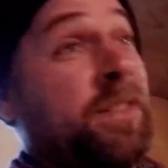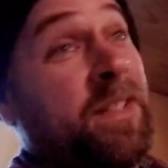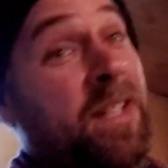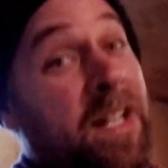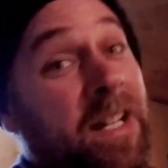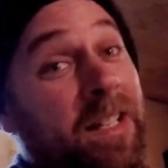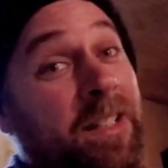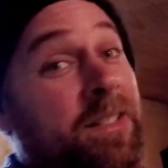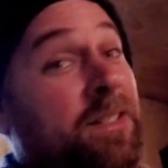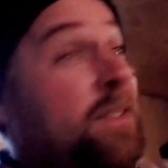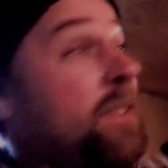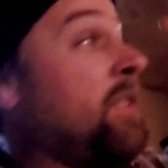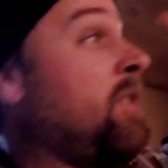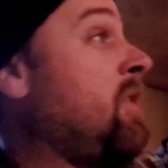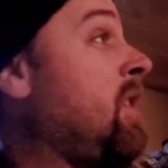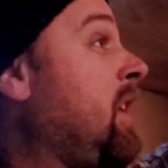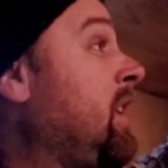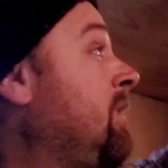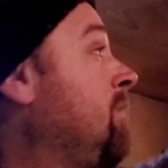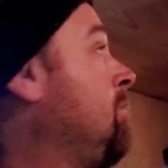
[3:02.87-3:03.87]
nice and
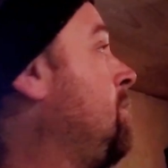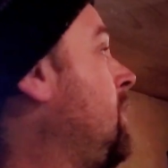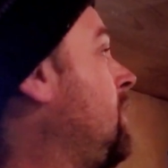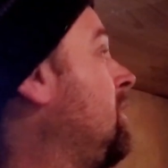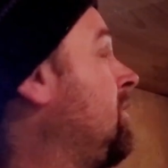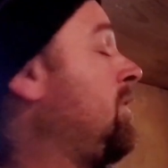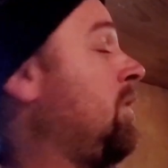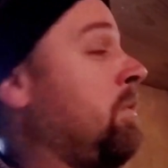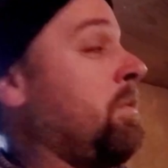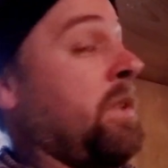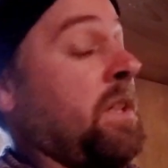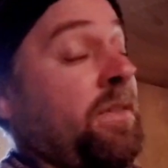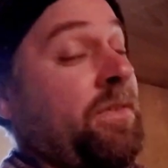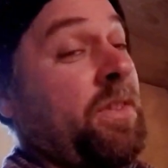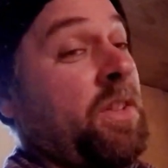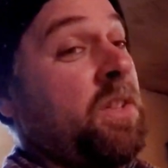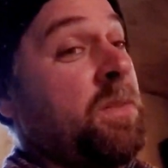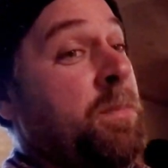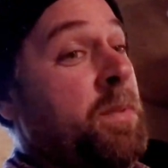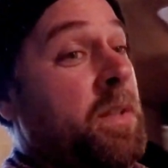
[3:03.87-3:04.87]
straight and beautiful when I
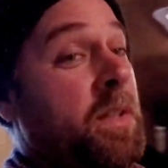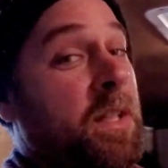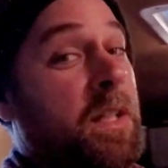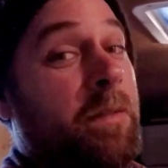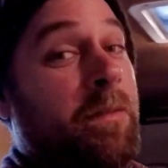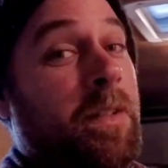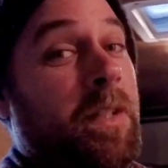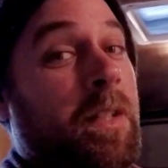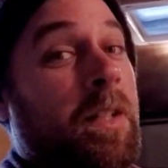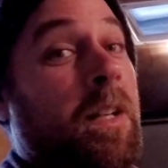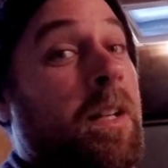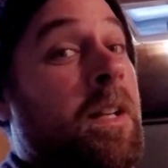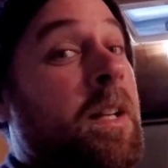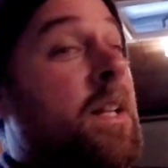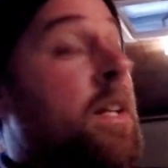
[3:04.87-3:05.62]
first put it up there,